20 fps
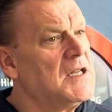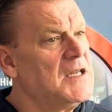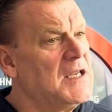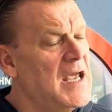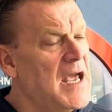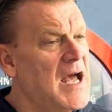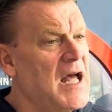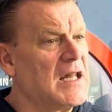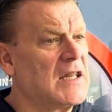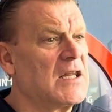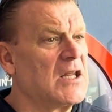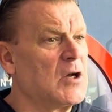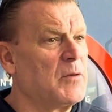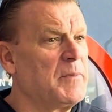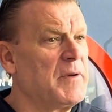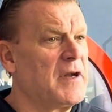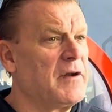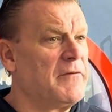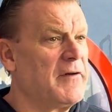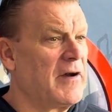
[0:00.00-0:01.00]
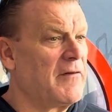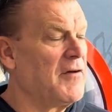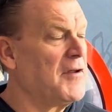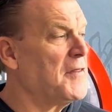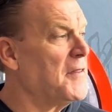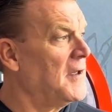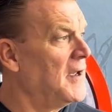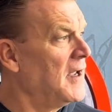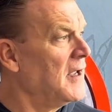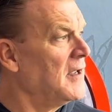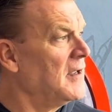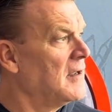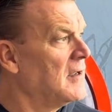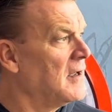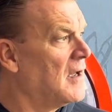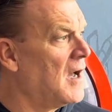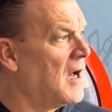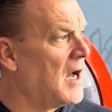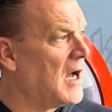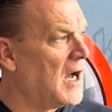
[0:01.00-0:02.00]
Yeah, a little bit of everything.
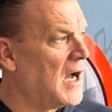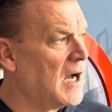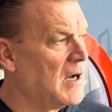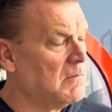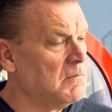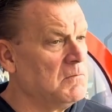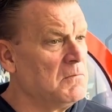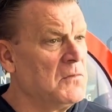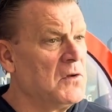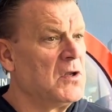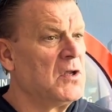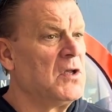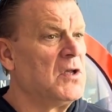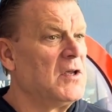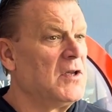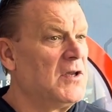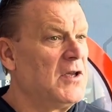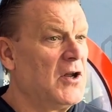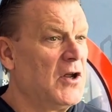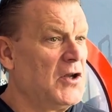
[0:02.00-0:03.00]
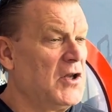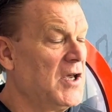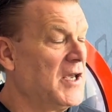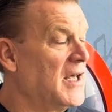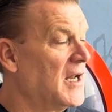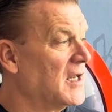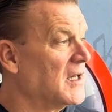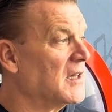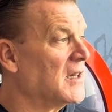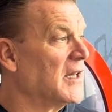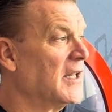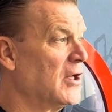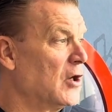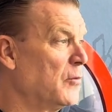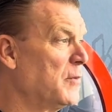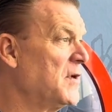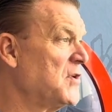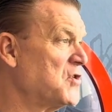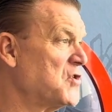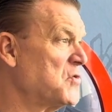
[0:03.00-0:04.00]
You know, you get a little
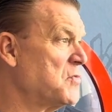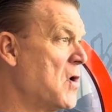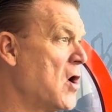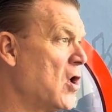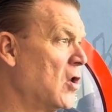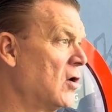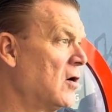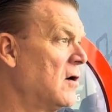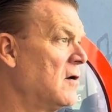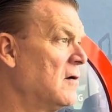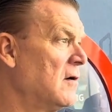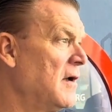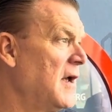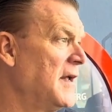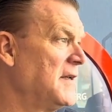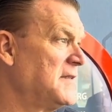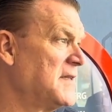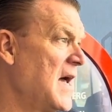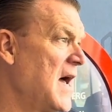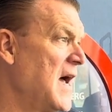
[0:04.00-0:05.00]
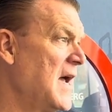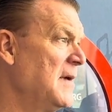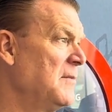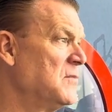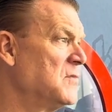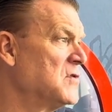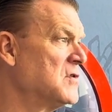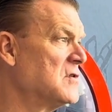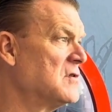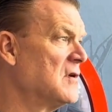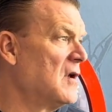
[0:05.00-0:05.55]
bit smaller at times.